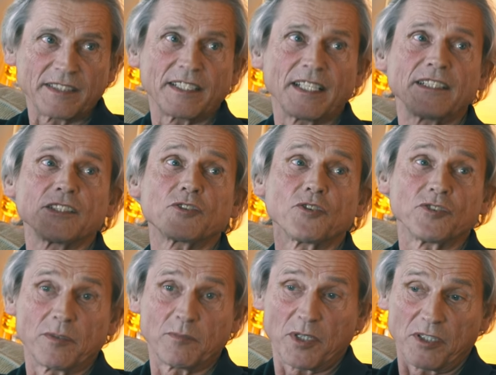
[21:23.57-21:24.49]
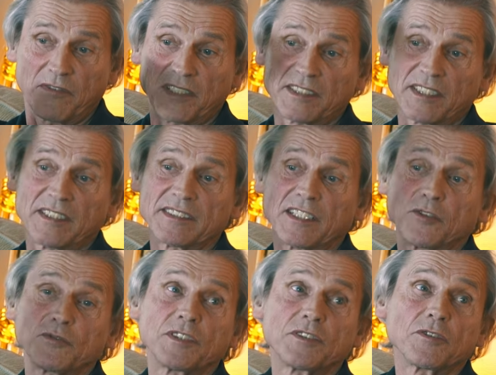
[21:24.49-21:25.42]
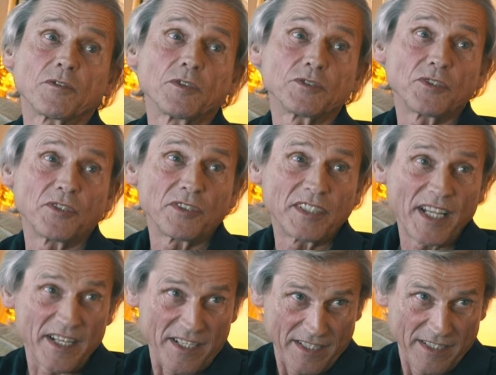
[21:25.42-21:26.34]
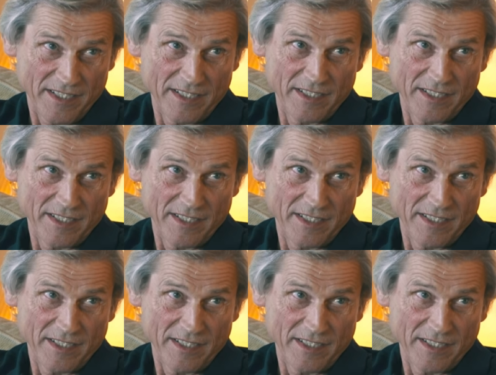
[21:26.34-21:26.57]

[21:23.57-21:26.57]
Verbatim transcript: And then the Trondheim Barnevernet sends a notice of concern there.